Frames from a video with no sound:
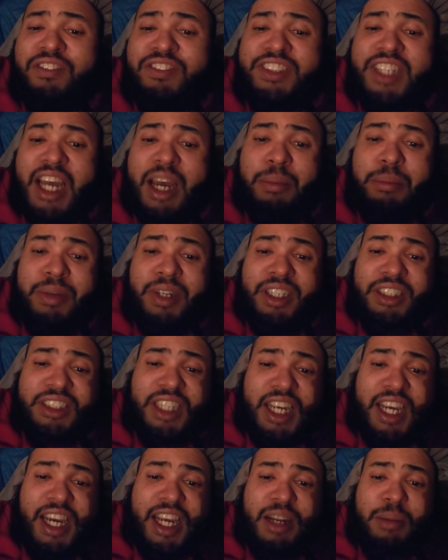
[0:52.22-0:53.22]
Japanese
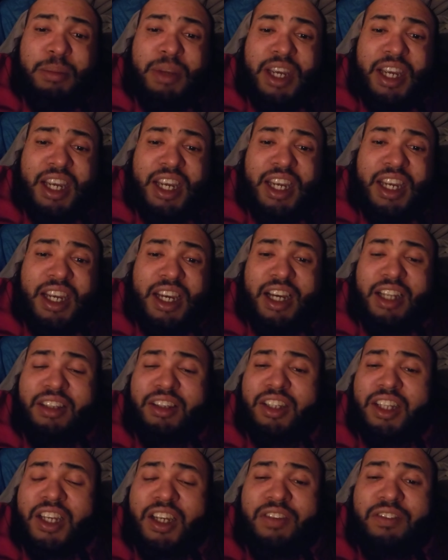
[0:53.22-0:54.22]
anime, I
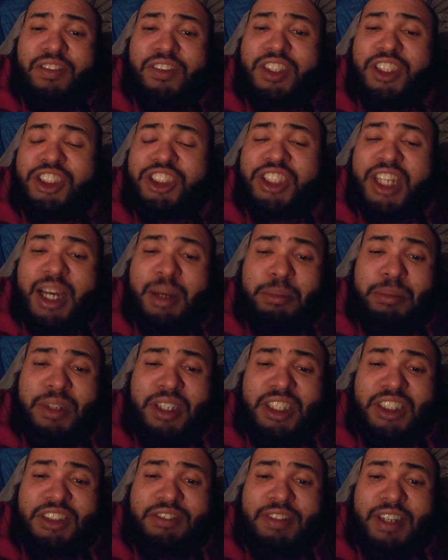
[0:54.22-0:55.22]
love the
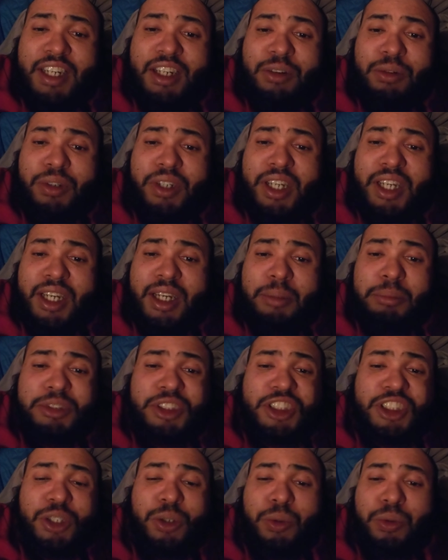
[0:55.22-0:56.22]
Japanese video game,
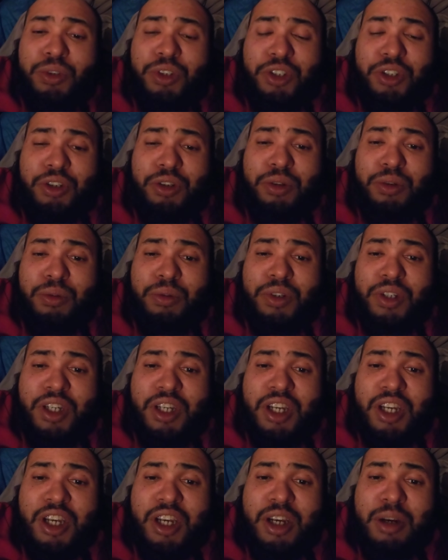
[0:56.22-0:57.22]
still do,
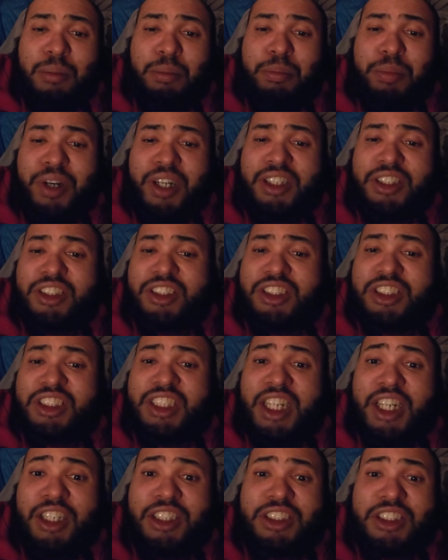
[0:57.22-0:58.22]
but
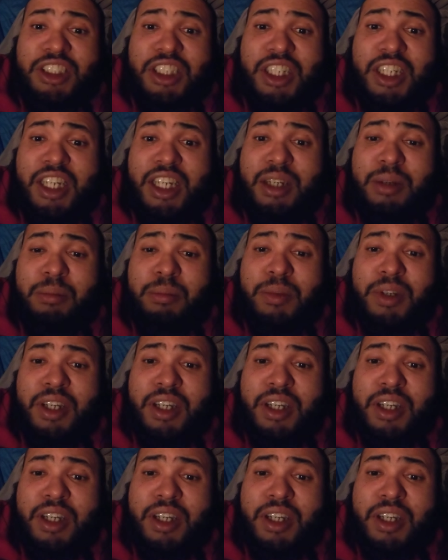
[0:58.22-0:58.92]
seriously,